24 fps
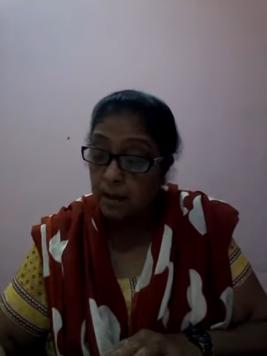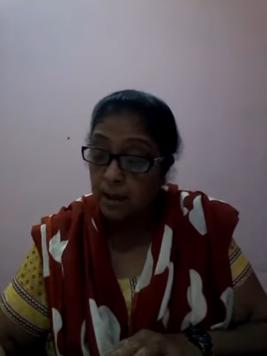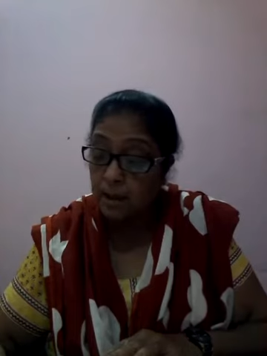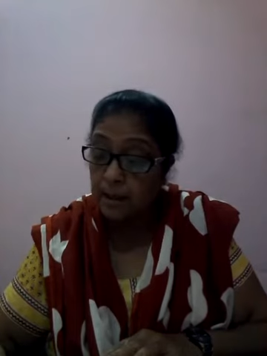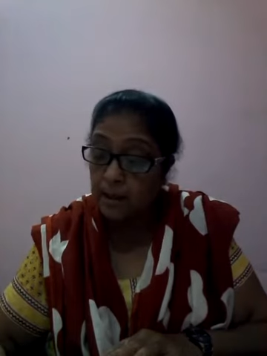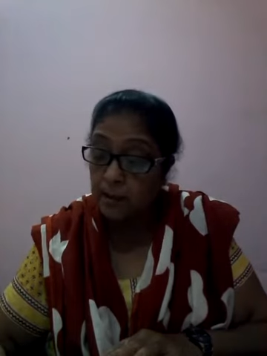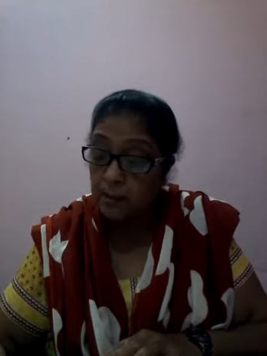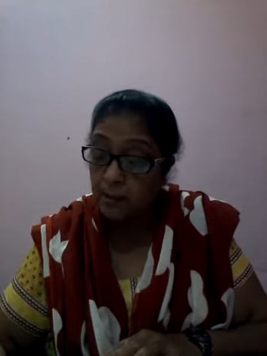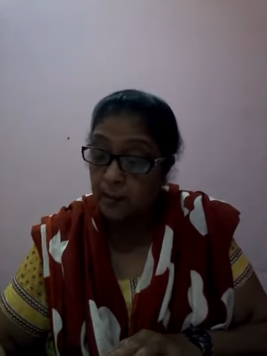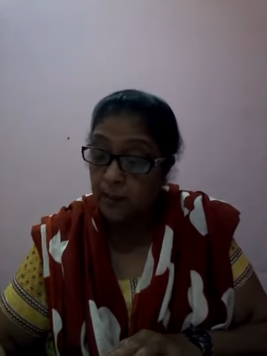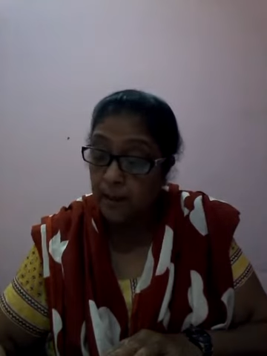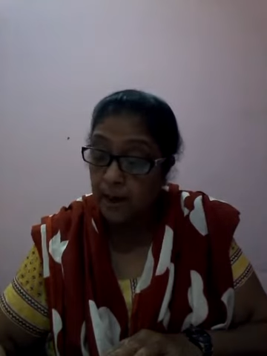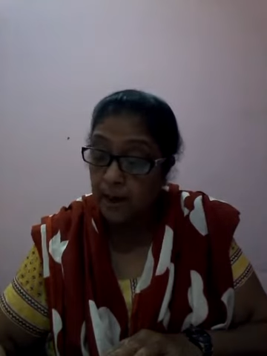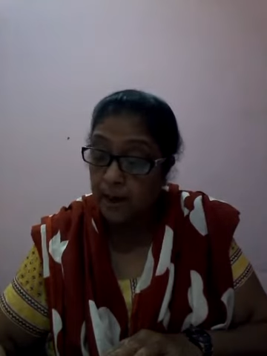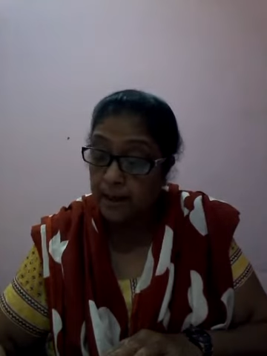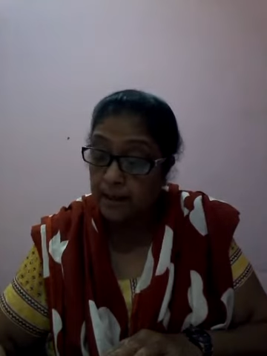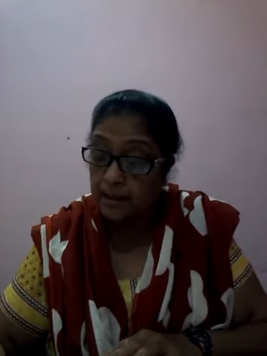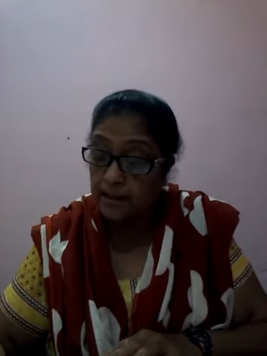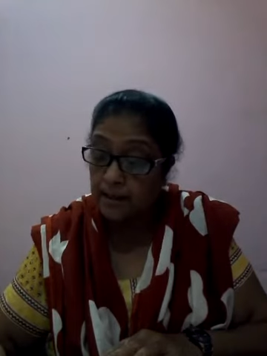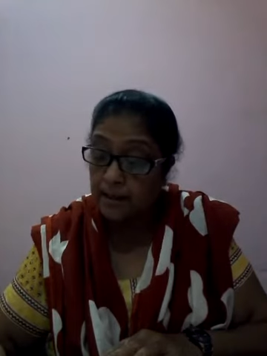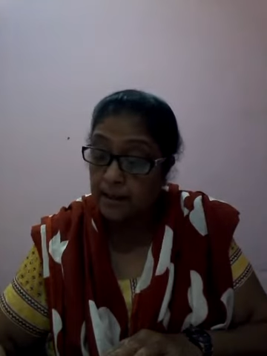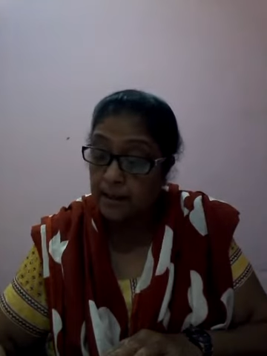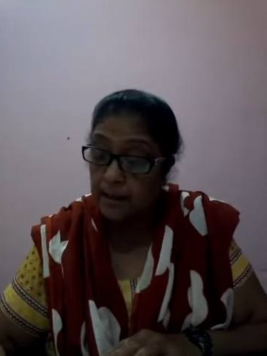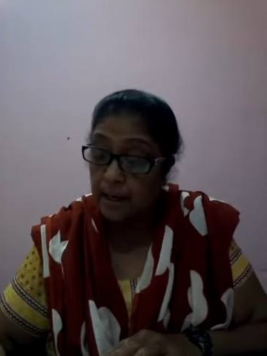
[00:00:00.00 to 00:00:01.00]
his
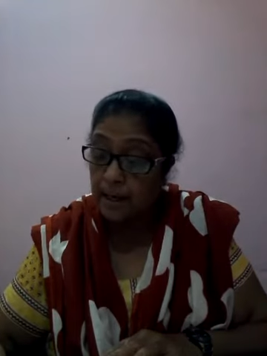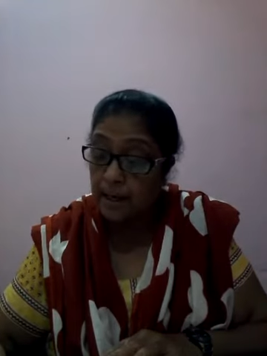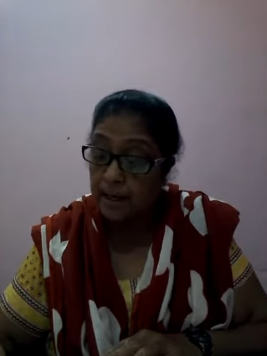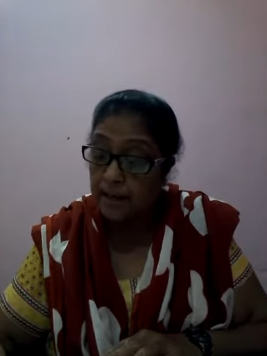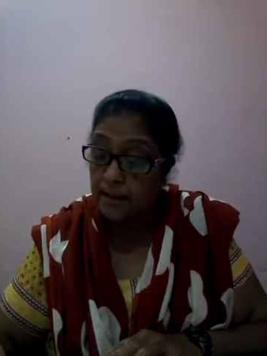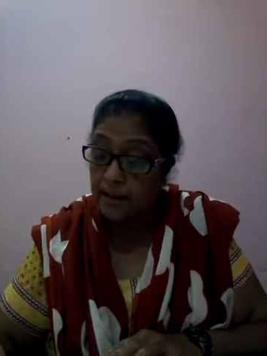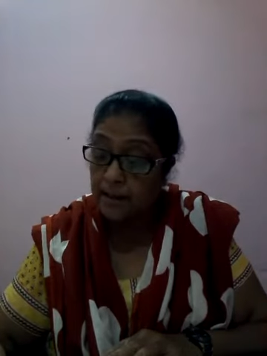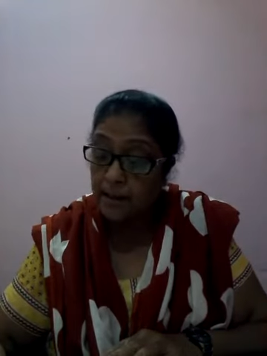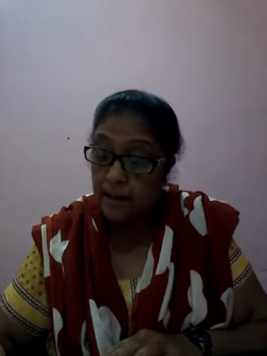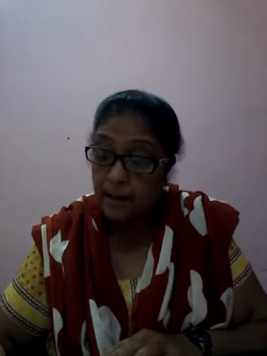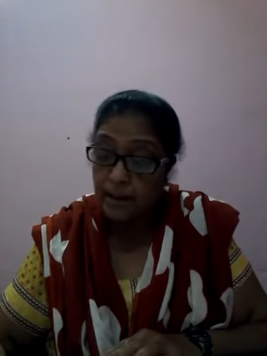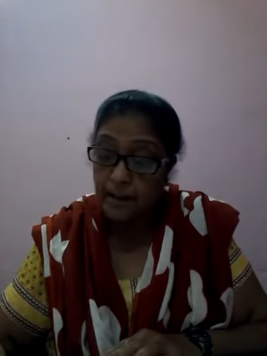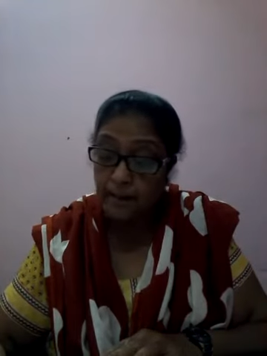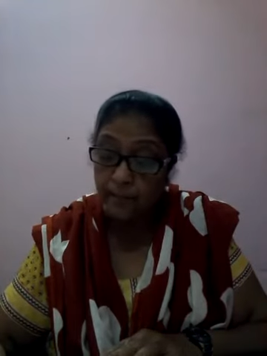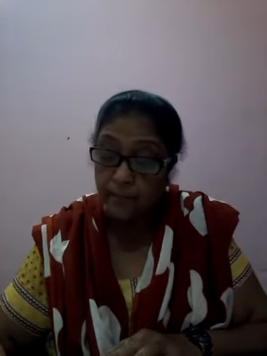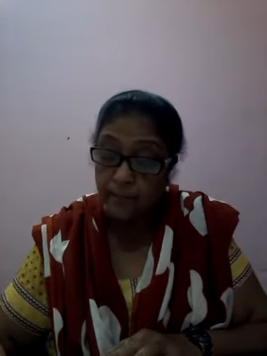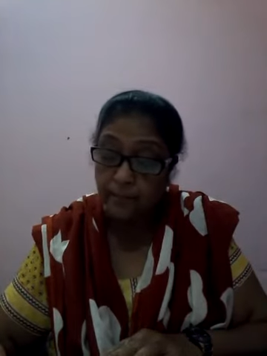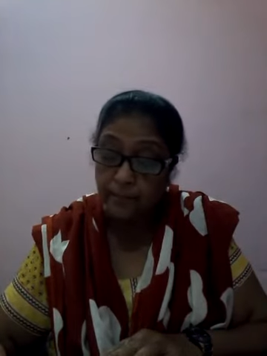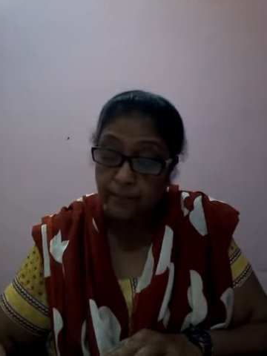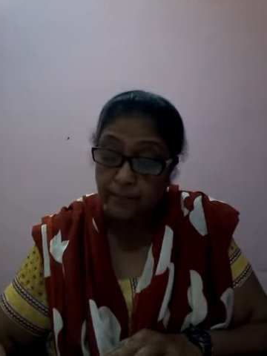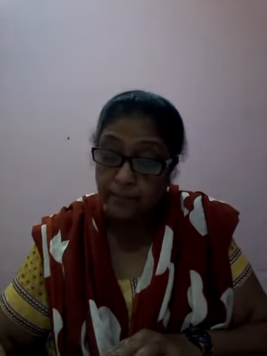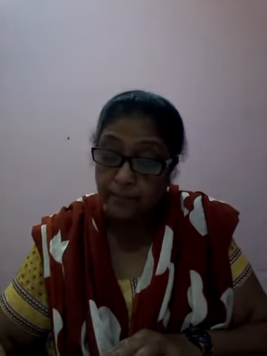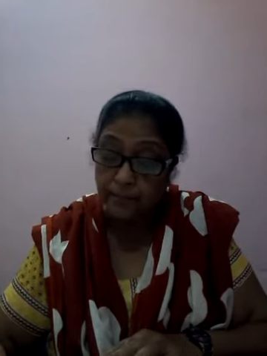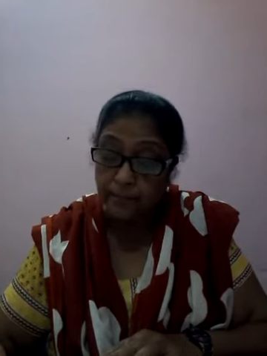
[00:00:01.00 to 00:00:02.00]
pines, I tell
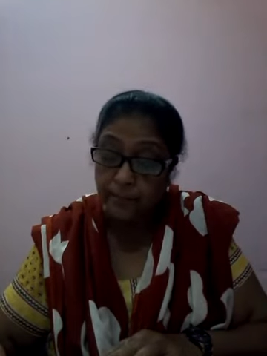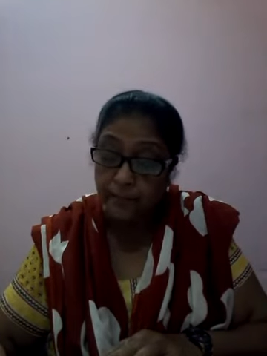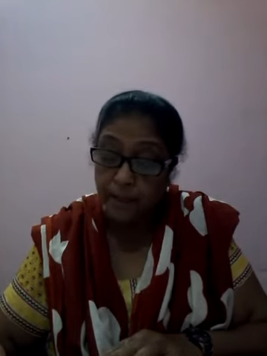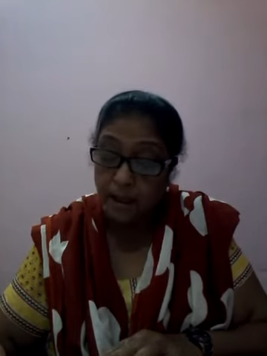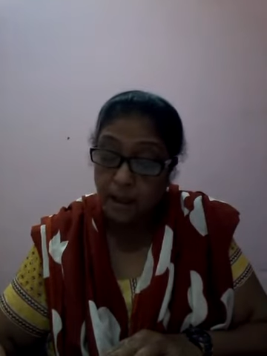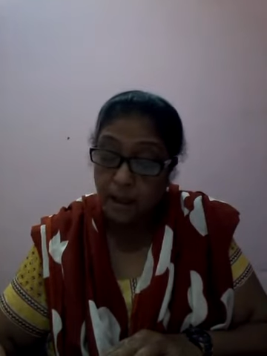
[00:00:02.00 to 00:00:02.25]
him.